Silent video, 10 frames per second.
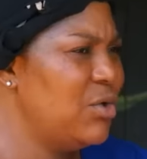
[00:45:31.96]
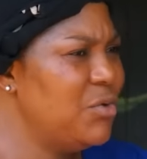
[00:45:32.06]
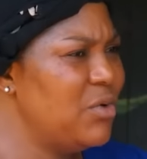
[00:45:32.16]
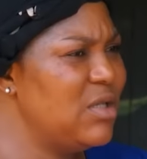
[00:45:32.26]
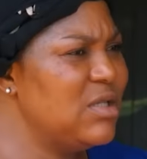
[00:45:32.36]
You
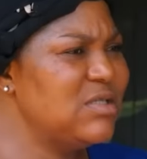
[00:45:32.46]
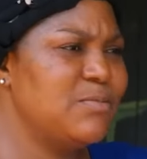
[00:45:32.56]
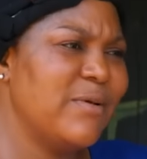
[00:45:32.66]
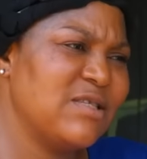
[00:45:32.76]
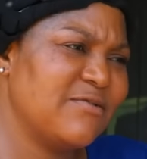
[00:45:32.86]
know he's
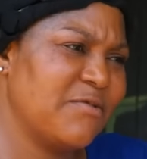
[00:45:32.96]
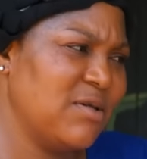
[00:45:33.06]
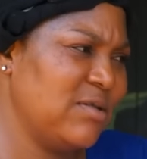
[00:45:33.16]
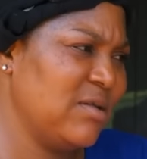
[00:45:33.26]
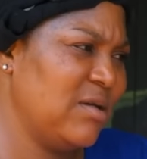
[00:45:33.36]
his best
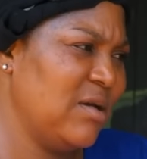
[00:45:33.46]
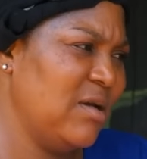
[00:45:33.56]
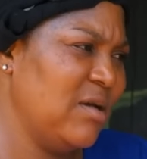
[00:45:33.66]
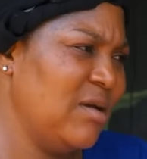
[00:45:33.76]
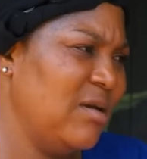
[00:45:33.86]
friend.
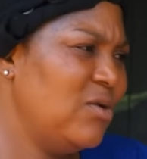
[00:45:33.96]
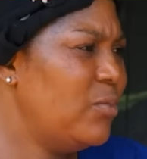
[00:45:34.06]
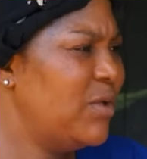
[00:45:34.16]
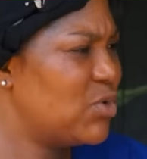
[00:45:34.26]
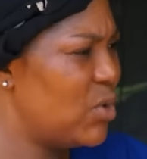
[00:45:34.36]

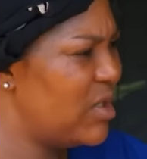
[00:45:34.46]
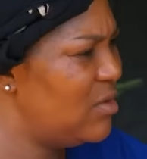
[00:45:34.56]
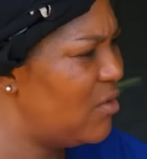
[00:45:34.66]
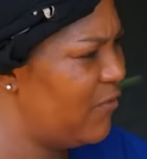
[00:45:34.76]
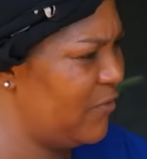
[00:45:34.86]
They'll be
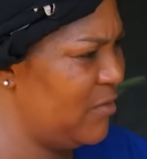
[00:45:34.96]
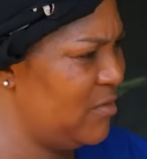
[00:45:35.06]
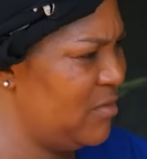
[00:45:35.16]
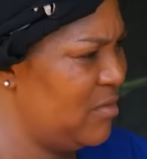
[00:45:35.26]
talking often.